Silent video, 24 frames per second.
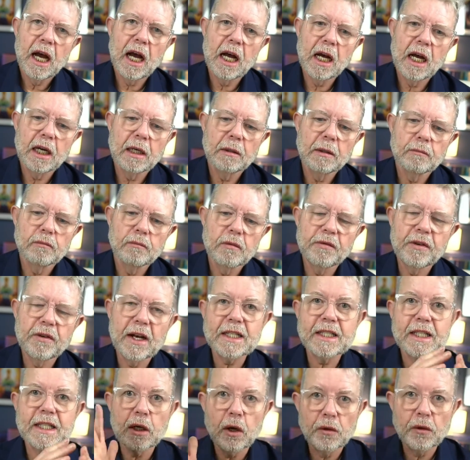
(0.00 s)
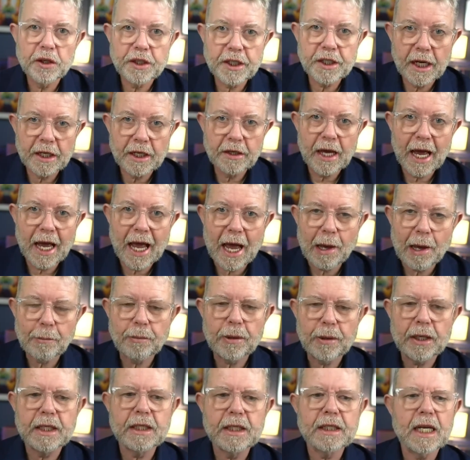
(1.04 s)
um, reflecting on the day that
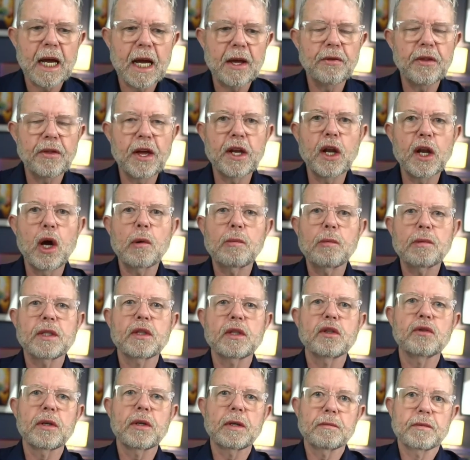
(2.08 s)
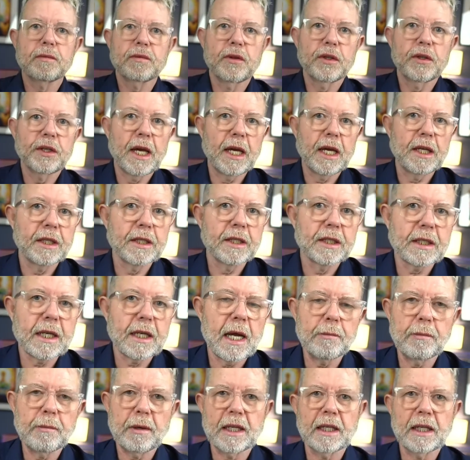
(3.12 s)
happened, and then hopes and dreams for the day that's
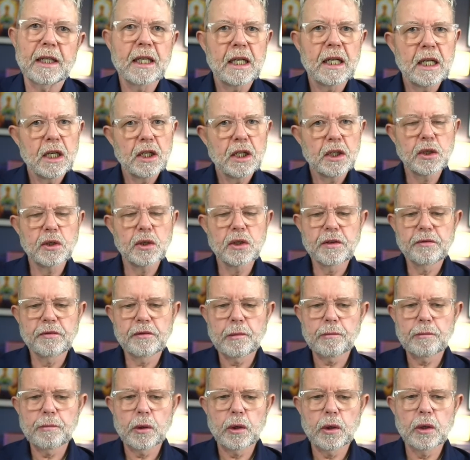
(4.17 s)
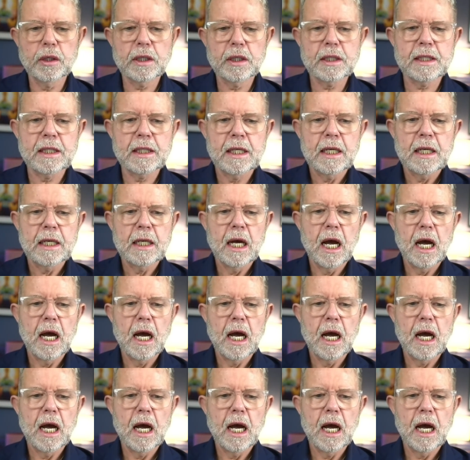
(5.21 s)
coming. Two different books.